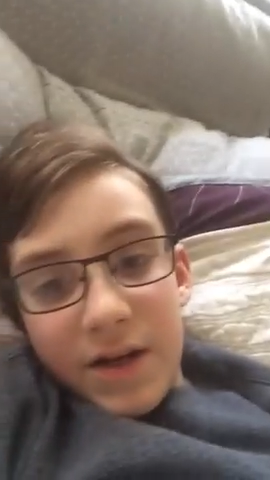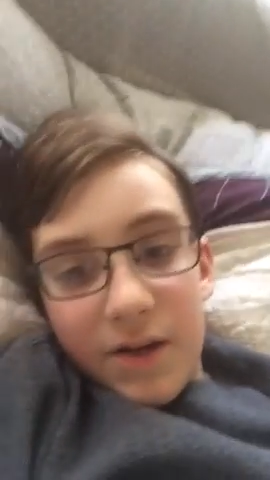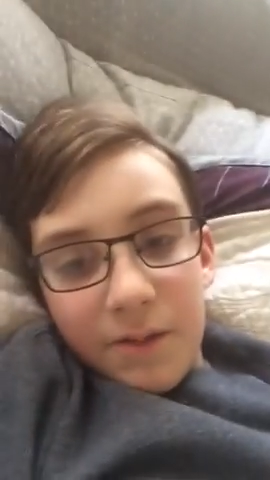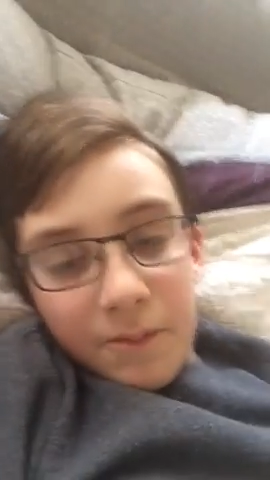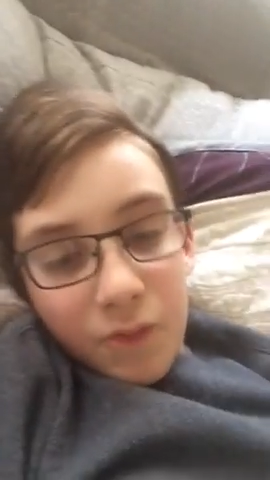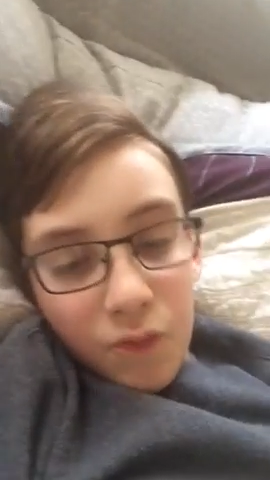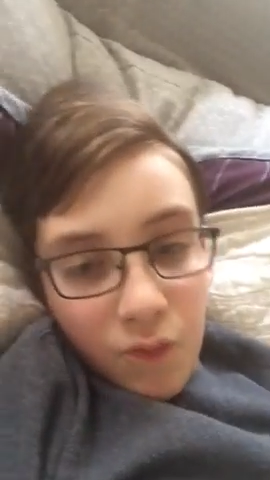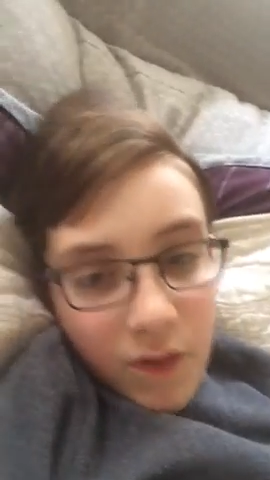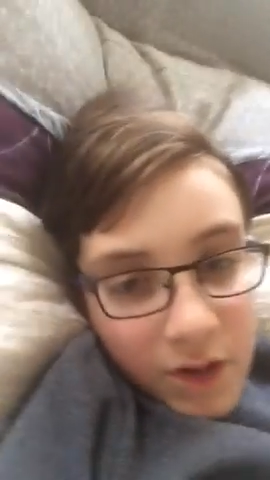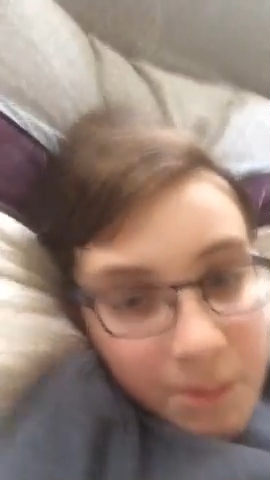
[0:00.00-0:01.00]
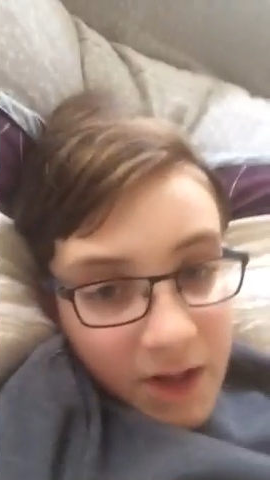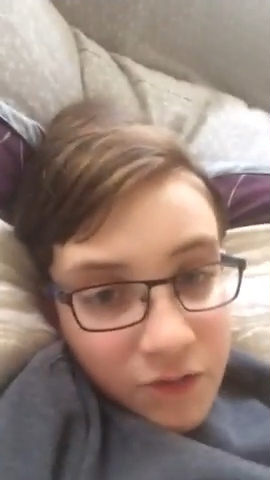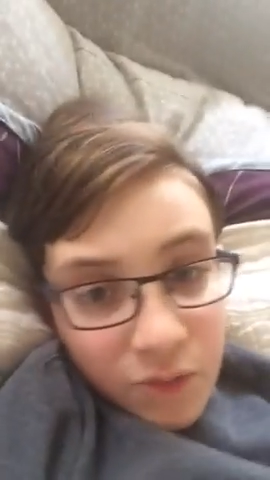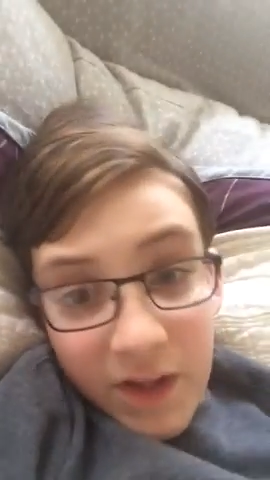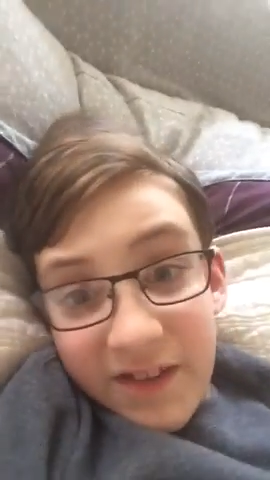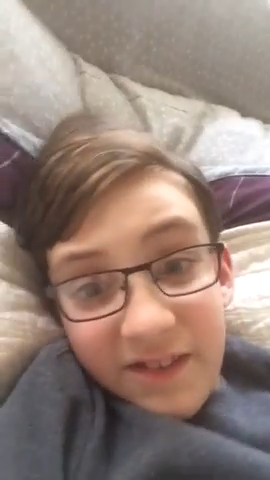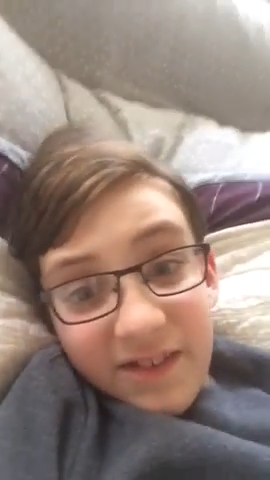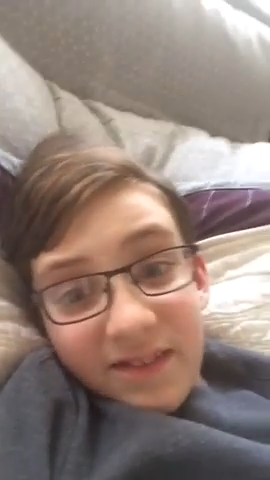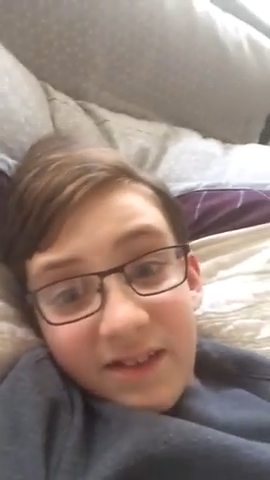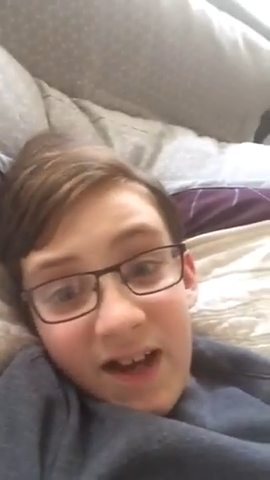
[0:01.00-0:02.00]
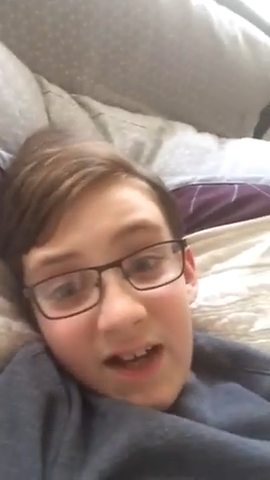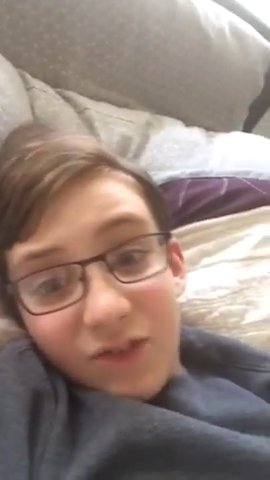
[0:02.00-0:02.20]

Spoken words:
Number 1, oh, by the way, this is a tie,